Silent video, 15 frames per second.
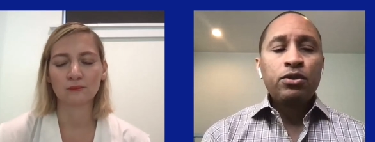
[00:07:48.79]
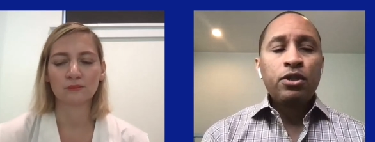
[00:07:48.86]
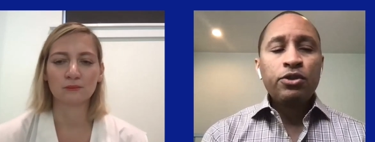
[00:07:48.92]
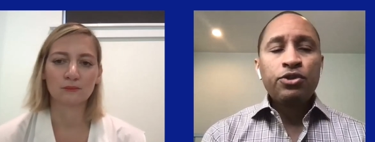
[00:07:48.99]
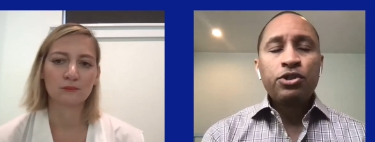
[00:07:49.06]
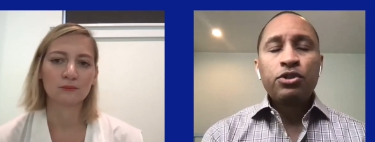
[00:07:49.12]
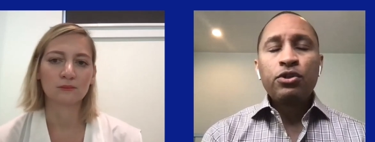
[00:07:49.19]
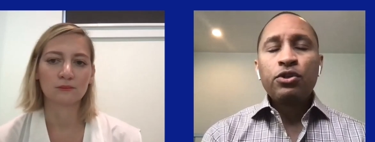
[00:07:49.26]

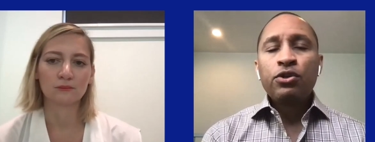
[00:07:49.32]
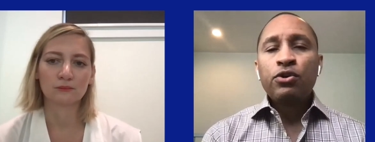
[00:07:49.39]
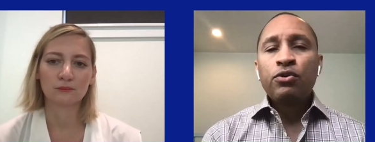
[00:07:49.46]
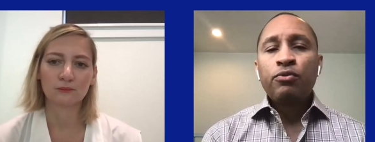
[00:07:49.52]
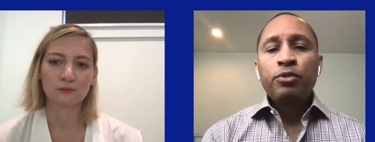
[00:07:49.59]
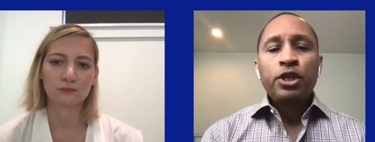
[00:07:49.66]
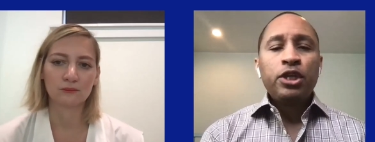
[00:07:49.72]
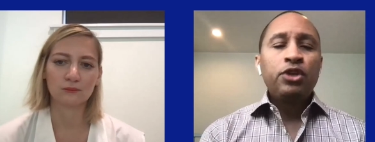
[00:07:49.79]
Speaker 1: there's
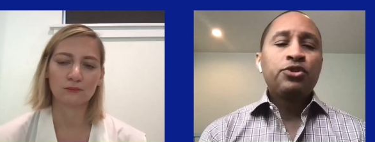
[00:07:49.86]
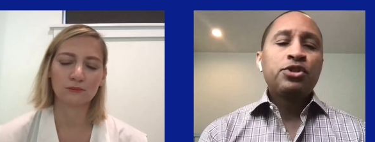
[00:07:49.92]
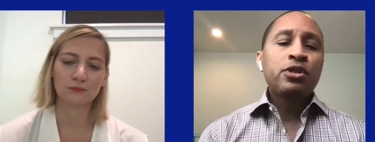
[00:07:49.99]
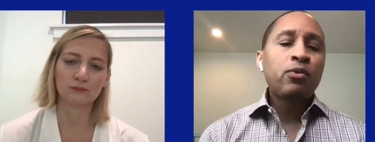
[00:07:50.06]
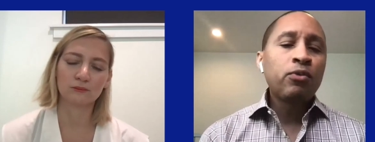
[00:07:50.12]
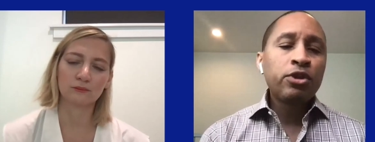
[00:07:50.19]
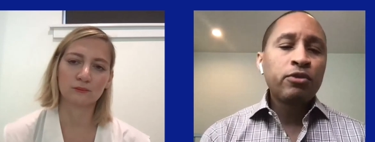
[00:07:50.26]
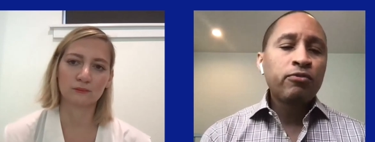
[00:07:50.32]
still,
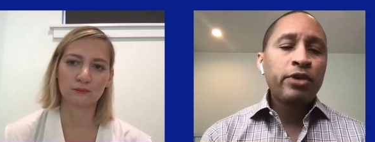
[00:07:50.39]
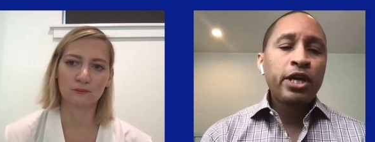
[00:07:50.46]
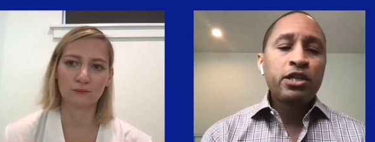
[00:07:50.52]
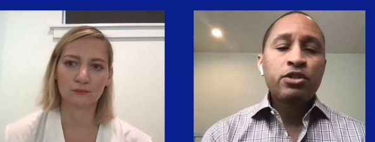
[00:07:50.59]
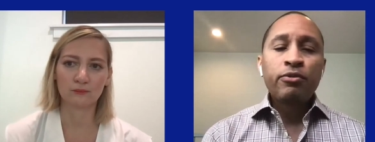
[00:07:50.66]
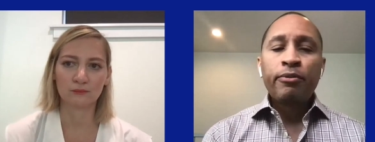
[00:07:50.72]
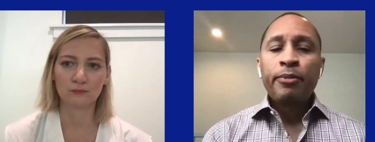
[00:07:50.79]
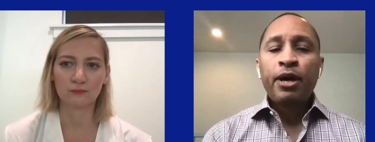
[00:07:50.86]
somewhere in the
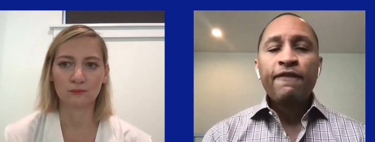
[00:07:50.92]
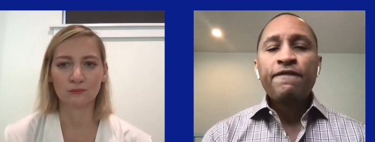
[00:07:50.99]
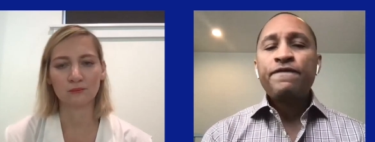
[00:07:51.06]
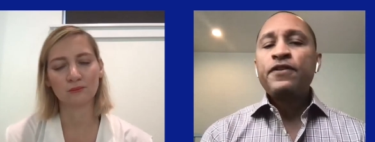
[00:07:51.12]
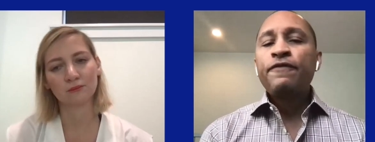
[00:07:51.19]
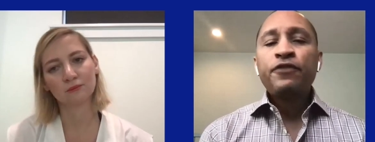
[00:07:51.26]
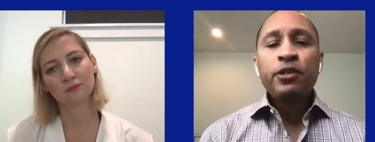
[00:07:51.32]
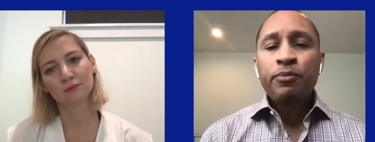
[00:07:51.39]
range of
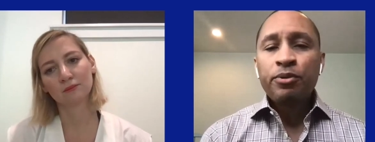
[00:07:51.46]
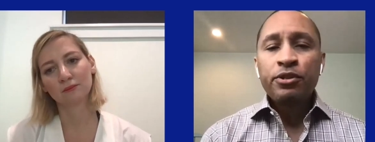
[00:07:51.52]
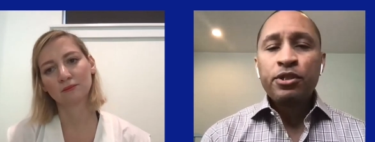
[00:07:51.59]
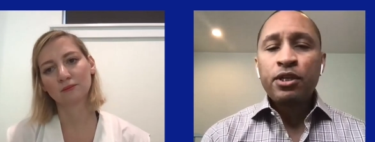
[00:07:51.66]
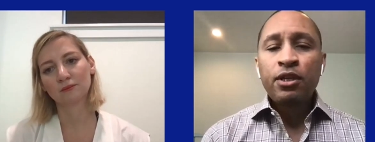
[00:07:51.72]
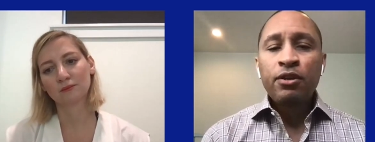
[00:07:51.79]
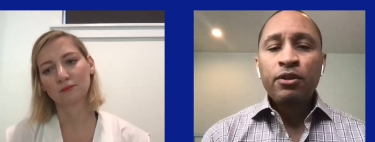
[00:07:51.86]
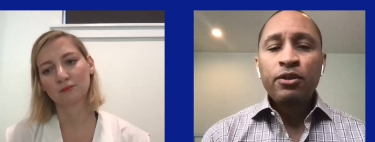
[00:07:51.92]
about
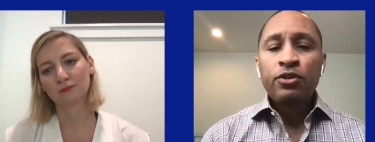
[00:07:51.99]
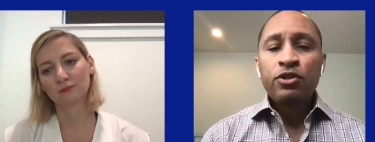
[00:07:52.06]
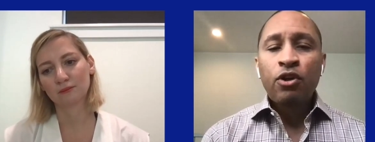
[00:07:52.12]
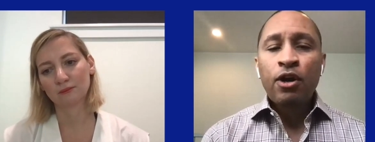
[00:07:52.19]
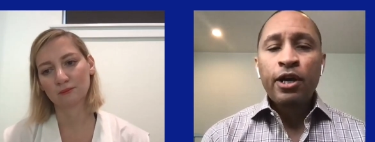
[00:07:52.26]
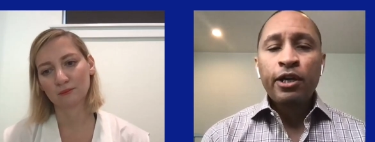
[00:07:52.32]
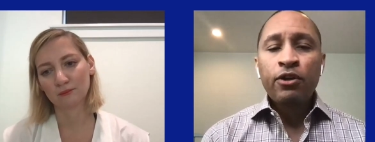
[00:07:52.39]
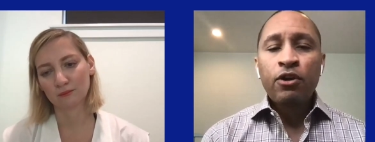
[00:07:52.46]
50% of the
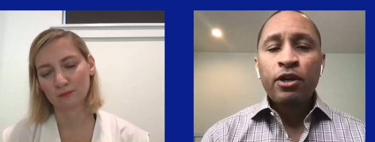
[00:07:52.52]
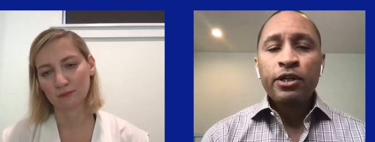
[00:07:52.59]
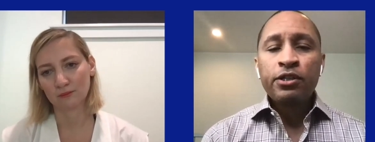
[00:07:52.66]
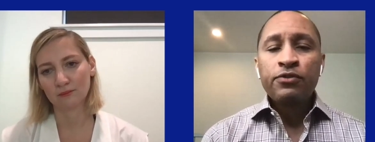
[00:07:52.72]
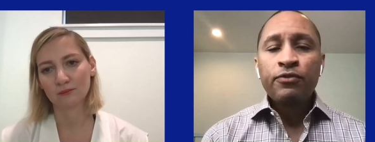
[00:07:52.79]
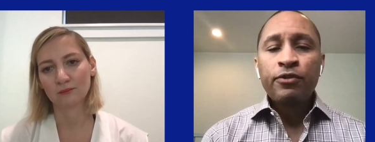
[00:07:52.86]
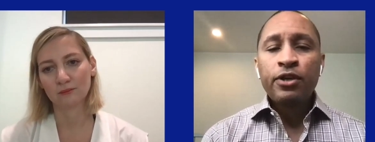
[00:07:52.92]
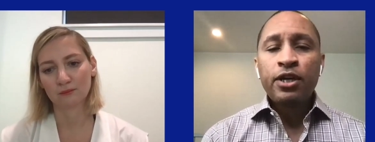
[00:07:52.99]
target
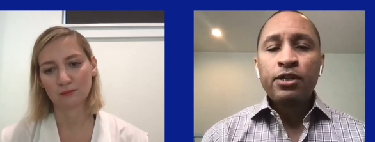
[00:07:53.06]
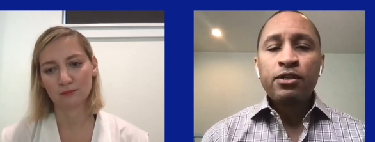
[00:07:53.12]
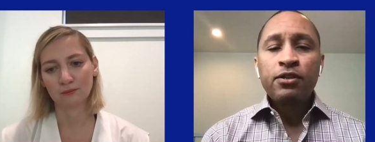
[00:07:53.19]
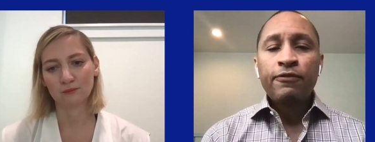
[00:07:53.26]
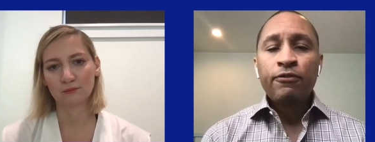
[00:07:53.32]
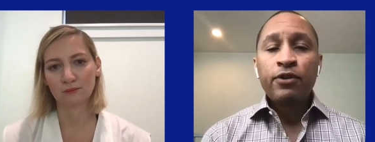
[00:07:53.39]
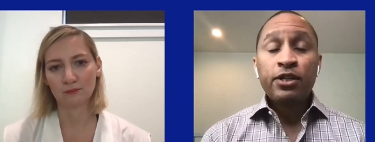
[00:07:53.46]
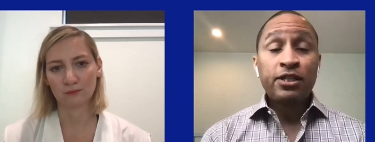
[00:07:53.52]
audience for
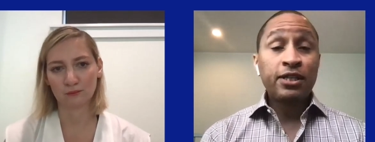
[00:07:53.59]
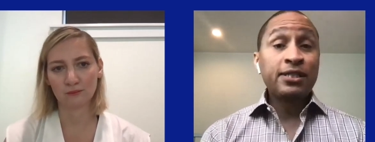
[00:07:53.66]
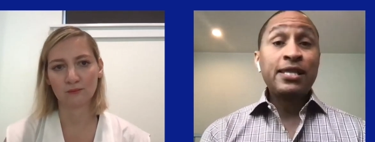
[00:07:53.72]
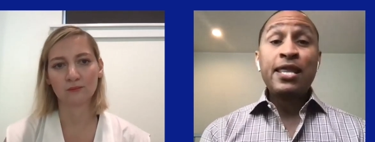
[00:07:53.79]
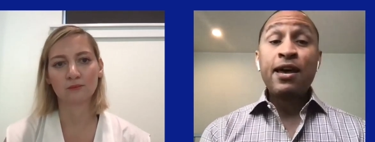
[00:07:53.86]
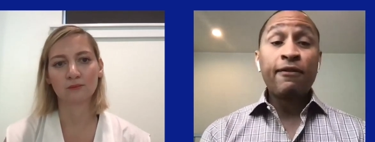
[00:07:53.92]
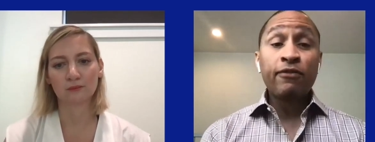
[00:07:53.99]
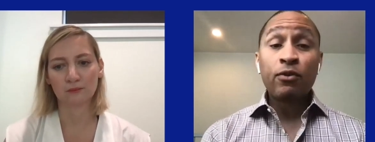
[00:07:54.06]
us has
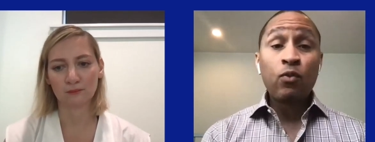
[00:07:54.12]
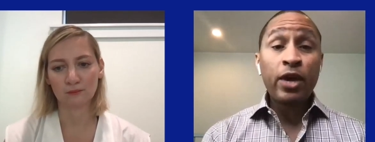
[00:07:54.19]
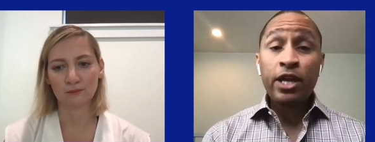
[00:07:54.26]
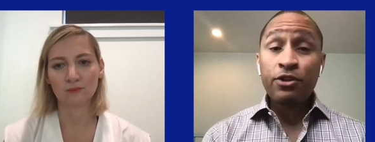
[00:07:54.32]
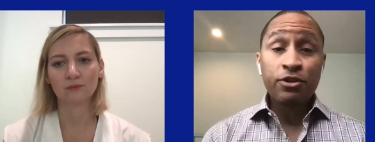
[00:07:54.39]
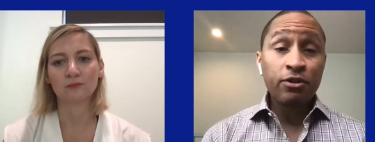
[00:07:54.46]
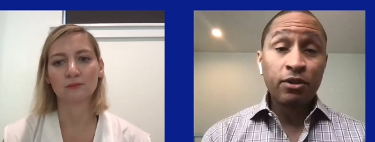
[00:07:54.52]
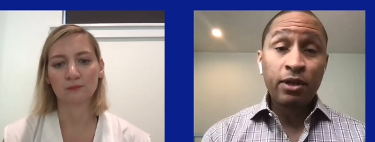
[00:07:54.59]
never
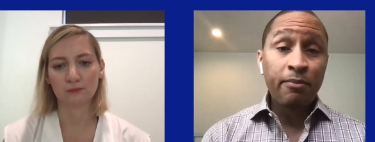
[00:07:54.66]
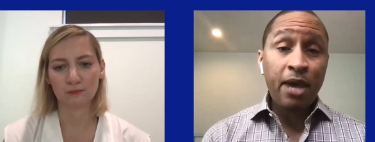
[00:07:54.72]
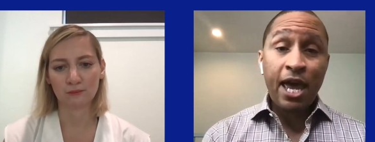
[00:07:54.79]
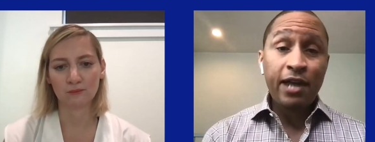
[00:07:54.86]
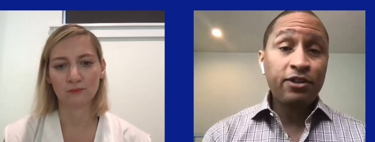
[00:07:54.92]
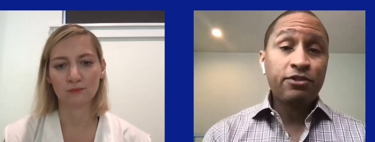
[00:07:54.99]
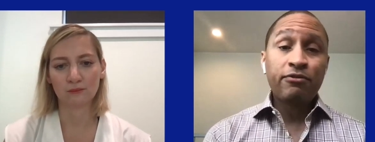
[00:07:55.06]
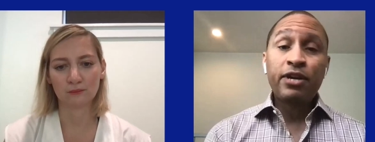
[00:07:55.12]
wagered on a
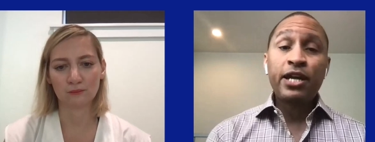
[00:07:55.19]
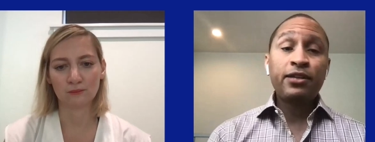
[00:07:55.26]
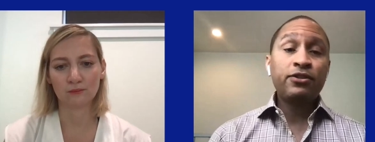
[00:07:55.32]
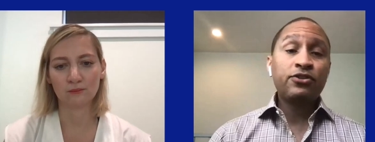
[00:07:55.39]
match, right?